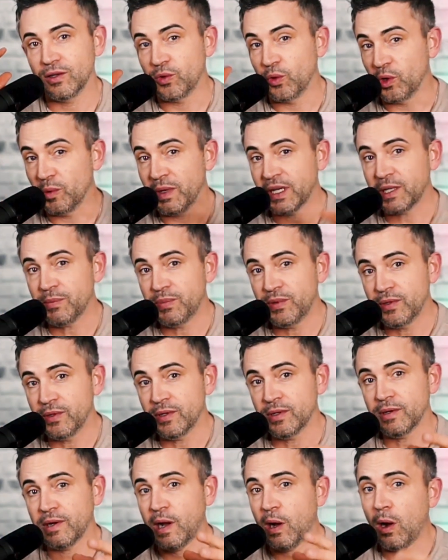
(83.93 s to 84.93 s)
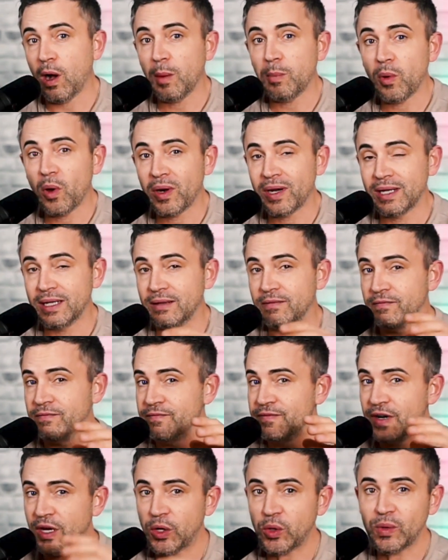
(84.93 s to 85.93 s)
Go to my computer, I hop on it,
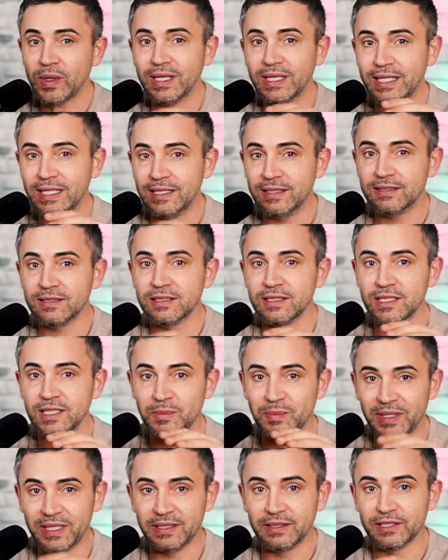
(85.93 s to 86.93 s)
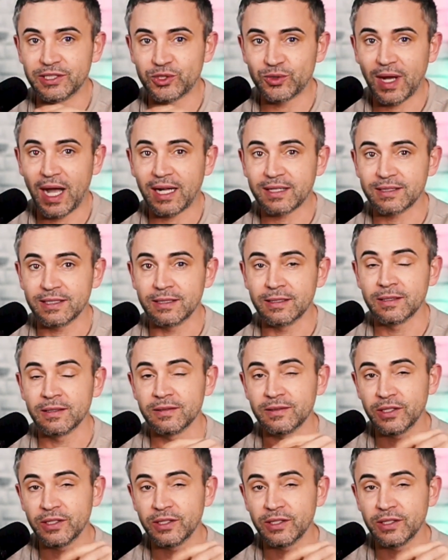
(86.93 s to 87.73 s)
very easy to be distracted.